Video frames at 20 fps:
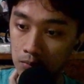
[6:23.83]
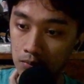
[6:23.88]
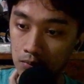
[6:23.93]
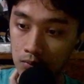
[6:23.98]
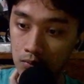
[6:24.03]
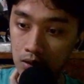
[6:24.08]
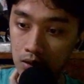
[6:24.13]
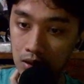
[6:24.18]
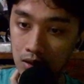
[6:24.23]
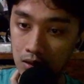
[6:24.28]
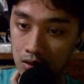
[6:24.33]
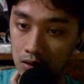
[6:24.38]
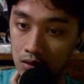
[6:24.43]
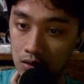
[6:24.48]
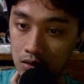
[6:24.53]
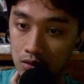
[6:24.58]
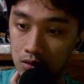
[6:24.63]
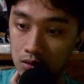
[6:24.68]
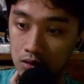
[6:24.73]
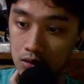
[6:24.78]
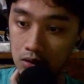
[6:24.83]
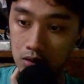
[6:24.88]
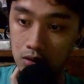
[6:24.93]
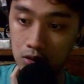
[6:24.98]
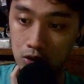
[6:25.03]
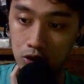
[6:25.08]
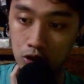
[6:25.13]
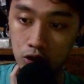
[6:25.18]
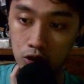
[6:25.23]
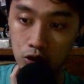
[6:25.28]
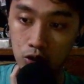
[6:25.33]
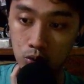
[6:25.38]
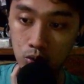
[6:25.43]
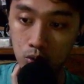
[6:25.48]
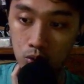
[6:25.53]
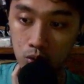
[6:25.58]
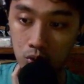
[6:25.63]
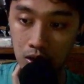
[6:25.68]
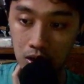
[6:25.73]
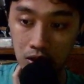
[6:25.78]
I think
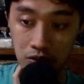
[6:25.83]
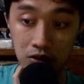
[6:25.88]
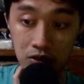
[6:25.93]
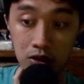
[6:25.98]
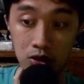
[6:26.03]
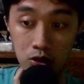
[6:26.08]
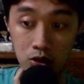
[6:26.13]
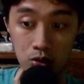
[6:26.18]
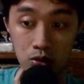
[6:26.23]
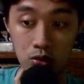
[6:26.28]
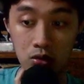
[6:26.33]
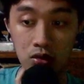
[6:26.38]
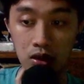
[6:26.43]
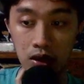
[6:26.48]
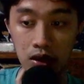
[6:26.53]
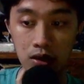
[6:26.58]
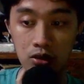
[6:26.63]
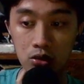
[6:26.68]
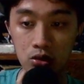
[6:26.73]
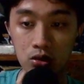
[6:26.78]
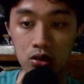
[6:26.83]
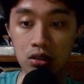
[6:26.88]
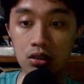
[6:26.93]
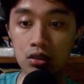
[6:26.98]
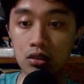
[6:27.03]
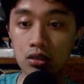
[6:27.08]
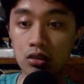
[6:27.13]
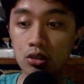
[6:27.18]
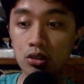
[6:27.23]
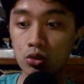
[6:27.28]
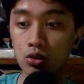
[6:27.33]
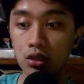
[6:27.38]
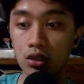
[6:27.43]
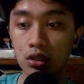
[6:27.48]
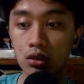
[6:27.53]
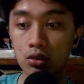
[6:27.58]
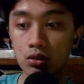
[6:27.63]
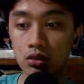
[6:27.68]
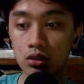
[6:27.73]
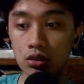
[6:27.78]
having two next to the
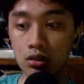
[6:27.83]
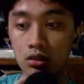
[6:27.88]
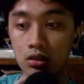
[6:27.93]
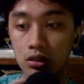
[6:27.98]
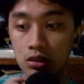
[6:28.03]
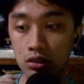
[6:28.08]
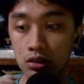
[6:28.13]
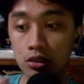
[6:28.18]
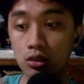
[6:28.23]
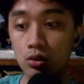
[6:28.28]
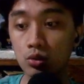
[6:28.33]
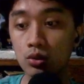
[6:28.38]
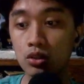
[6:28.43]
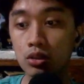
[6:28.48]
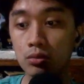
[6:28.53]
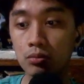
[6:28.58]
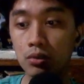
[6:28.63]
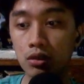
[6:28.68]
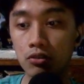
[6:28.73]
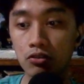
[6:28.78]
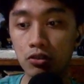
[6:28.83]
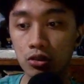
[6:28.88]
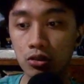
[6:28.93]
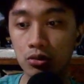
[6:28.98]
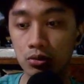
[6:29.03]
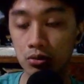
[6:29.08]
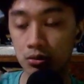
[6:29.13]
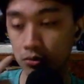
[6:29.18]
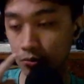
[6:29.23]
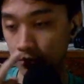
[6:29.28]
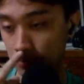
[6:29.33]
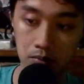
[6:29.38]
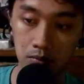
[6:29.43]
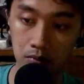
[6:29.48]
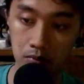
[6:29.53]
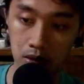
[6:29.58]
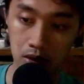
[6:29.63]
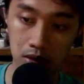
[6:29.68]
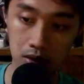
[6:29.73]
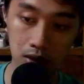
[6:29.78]
storehouses is the sweet spot for you,
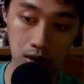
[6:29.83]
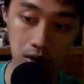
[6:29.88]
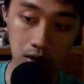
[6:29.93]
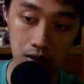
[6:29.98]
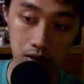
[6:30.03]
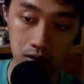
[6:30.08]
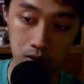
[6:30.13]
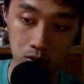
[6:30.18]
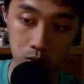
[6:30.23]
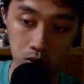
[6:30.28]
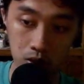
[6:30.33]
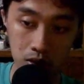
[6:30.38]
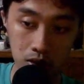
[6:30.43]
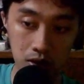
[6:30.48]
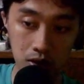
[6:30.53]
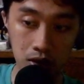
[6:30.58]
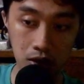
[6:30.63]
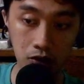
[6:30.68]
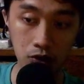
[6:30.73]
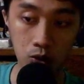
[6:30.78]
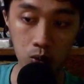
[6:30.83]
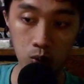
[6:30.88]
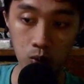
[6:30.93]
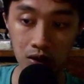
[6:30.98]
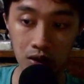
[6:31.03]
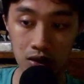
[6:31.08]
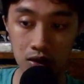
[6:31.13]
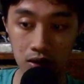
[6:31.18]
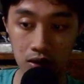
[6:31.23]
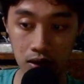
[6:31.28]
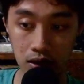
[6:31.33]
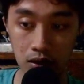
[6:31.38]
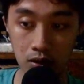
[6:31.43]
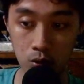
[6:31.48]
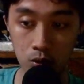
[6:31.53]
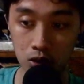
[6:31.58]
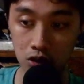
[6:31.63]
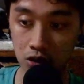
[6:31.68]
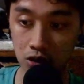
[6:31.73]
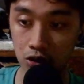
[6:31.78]
because that will save you 1 tile,
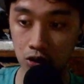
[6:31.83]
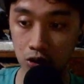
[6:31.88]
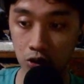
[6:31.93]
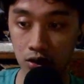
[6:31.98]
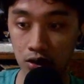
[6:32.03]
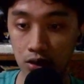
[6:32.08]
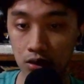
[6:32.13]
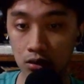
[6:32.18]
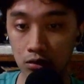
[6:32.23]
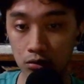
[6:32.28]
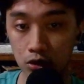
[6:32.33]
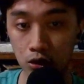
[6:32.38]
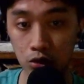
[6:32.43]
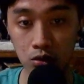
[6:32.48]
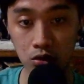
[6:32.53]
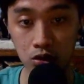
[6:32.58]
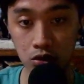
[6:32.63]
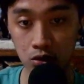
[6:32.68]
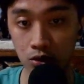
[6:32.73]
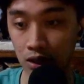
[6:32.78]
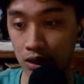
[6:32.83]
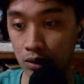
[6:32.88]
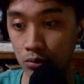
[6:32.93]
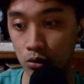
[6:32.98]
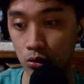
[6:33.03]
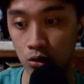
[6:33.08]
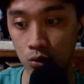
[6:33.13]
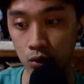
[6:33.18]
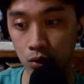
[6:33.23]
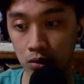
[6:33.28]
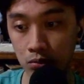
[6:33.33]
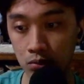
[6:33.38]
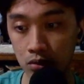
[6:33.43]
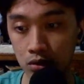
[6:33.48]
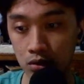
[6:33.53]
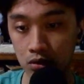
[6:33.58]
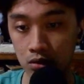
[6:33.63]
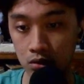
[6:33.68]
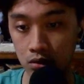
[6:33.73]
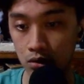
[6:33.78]
which you can use to add more windmills